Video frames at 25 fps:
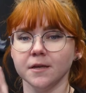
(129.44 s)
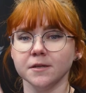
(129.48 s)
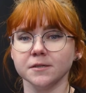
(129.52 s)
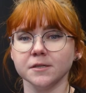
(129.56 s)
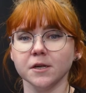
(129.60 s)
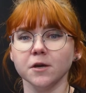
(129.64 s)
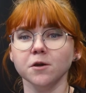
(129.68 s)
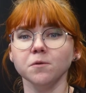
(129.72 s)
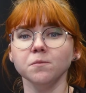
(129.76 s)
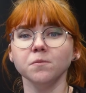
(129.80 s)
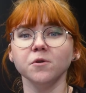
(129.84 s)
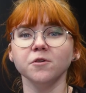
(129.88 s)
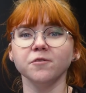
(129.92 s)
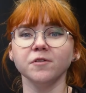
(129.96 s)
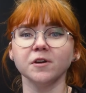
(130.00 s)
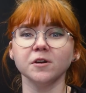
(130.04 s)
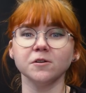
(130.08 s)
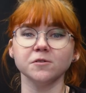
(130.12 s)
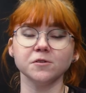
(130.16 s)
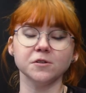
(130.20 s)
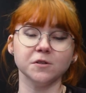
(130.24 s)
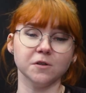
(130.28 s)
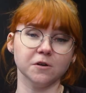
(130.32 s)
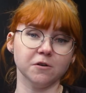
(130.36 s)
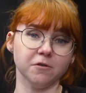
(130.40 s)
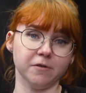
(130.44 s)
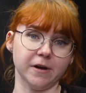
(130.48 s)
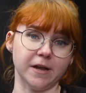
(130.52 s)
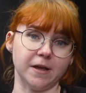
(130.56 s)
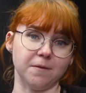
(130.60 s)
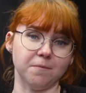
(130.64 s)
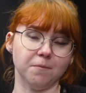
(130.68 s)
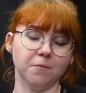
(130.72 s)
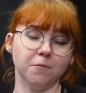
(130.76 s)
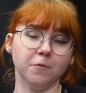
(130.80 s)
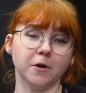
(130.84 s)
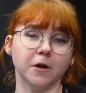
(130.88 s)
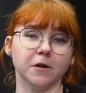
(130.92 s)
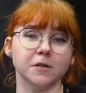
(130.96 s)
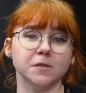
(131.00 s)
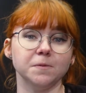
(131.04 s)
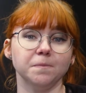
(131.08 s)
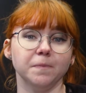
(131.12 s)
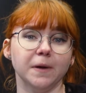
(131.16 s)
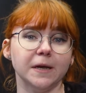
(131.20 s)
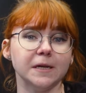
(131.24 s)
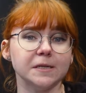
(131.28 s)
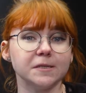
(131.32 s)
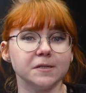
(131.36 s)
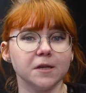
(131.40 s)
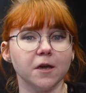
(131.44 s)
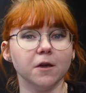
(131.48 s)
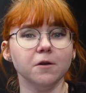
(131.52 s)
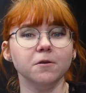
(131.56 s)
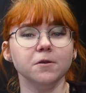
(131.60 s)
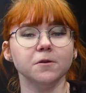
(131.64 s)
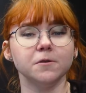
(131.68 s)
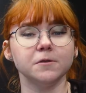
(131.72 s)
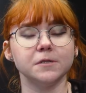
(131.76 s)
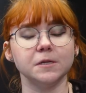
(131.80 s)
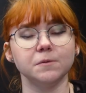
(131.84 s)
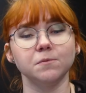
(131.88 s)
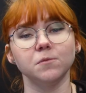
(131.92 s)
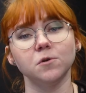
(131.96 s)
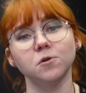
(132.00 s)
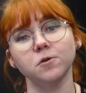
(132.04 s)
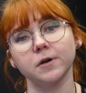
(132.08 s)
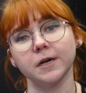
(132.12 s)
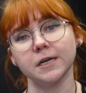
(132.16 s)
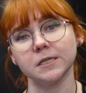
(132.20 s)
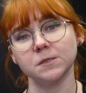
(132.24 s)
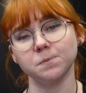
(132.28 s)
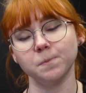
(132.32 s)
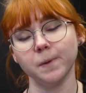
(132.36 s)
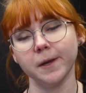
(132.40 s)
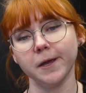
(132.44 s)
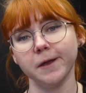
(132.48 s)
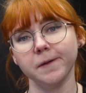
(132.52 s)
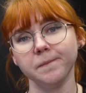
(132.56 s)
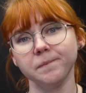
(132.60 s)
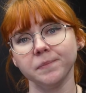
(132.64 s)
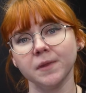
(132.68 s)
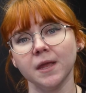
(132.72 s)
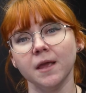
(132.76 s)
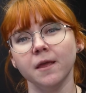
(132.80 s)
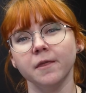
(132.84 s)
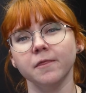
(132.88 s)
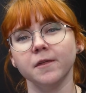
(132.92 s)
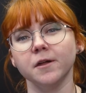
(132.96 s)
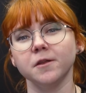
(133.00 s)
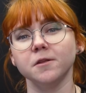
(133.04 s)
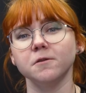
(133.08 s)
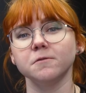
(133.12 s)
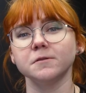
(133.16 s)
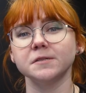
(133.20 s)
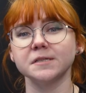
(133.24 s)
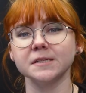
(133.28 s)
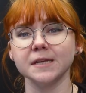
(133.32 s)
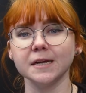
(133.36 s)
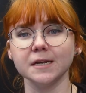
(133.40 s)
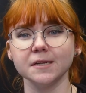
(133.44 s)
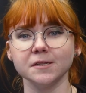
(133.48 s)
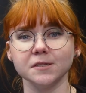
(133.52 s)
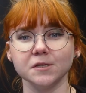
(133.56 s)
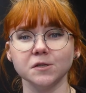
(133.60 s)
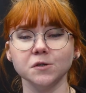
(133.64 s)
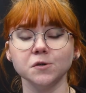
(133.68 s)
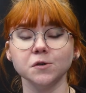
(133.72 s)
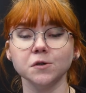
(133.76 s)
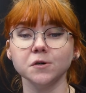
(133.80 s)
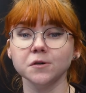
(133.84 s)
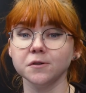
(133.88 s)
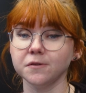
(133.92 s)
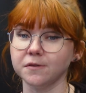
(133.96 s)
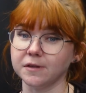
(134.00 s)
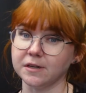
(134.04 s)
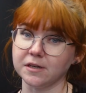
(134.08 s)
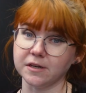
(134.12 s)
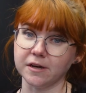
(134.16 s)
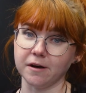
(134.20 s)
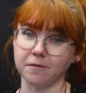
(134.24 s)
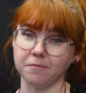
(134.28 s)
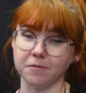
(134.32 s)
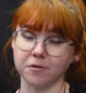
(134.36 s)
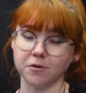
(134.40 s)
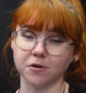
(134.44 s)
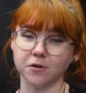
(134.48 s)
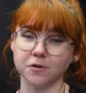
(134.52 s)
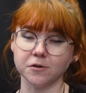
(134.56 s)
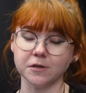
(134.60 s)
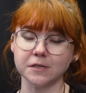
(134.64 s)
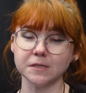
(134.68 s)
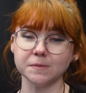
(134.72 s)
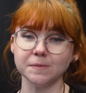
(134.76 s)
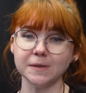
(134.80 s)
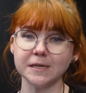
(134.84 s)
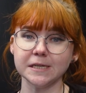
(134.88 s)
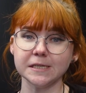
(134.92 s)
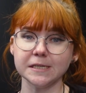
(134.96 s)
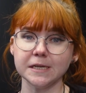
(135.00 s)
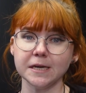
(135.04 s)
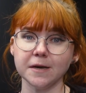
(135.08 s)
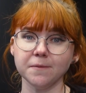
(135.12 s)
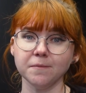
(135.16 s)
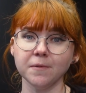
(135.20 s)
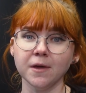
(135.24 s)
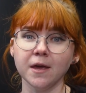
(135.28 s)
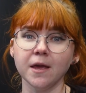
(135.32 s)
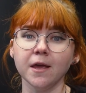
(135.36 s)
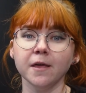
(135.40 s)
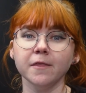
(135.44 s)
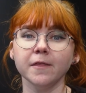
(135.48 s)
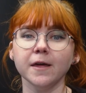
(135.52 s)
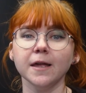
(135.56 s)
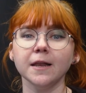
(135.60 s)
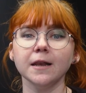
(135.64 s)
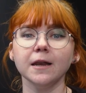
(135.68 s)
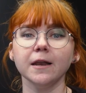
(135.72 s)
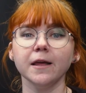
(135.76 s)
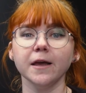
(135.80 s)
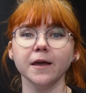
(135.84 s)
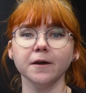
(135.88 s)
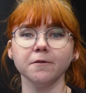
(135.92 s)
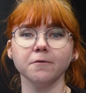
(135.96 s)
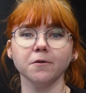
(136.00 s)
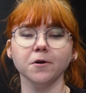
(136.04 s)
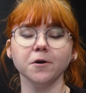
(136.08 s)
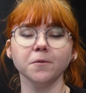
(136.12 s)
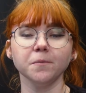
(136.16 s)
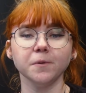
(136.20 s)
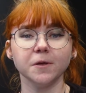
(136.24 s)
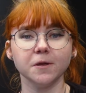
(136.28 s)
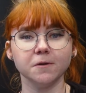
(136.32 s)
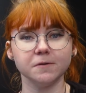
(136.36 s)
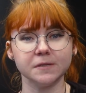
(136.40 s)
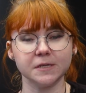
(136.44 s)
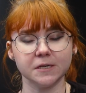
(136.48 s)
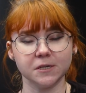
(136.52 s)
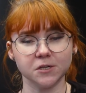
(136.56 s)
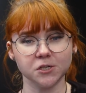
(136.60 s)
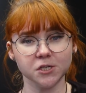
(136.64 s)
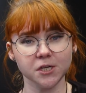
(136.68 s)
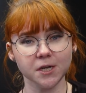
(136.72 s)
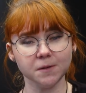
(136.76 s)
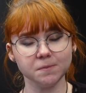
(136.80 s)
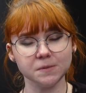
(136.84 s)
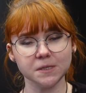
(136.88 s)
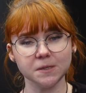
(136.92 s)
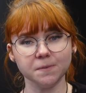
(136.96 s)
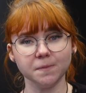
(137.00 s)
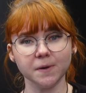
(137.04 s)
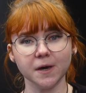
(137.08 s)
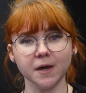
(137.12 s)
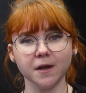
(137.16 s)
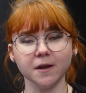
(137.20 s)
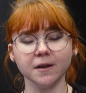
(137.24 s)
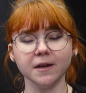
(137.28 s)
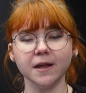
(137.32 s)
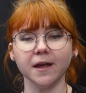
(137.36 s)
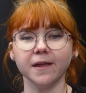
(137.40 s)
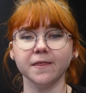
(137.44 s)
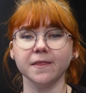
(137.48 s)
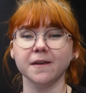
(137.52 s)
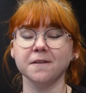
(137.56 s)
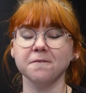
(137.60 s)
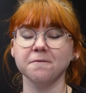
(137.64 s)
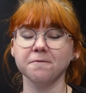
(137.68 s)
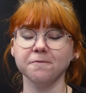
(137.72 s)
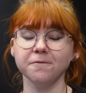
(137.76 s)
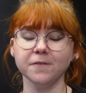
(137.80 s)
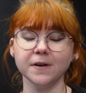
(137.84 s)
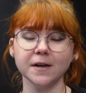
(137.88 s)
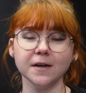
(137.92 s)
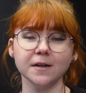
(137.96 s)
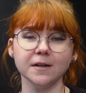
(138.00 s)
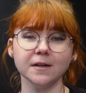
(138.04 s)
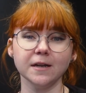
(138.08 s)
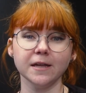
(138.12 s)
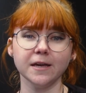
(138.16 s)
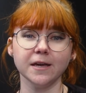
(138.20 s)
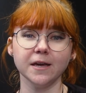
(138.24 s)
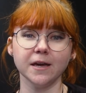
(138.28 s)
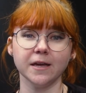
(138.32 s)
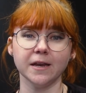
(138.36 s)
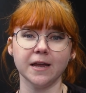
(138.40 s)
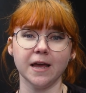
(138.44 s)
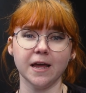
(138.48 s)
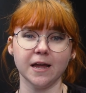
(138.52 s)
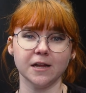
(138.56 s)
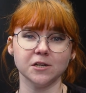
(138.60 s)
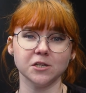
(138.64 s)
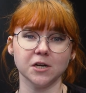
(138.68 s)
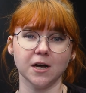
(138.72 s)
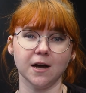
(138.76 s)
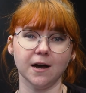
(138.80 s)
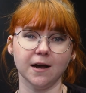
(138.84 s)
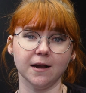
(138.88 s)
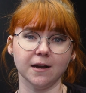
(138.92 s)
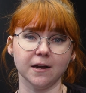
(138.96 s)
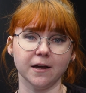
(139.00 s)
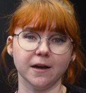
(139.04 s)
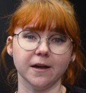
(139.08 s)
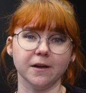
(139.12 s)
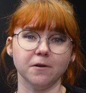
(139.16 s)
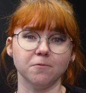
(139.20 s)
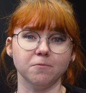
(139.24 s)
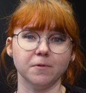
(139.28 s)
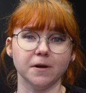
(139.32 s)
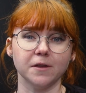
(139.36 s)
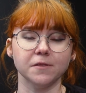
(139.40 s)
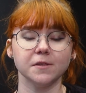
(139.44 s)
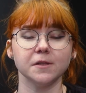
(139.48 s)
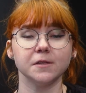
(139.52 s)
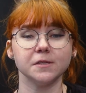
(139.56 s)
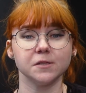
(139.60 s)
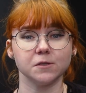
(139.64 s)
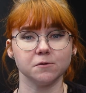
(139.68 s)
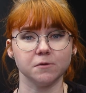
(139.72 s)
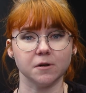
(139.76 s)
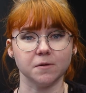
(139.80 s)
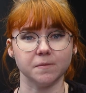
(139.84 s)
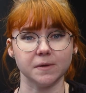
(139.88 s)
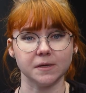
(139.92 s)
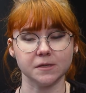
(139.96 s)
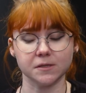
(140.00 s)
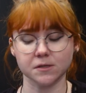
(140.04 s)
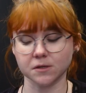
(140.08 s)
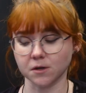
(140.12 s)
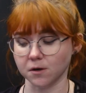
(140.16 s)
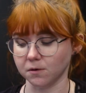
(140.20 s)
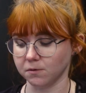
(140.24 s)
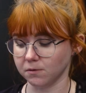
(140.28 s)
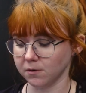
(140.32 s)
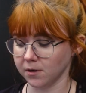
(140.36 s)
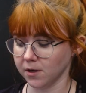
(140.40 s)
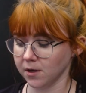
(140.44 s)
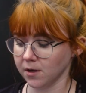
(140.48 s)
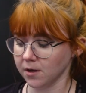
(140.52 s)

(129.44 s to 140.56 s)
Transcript: So moving on to the cream, we're going to base coat using Morghast Bone, then use Skeleton Horde, thin down with Contrast Medium, then layer up using a Shabti Bone, and then finally an edge highlight with Screaming Skull.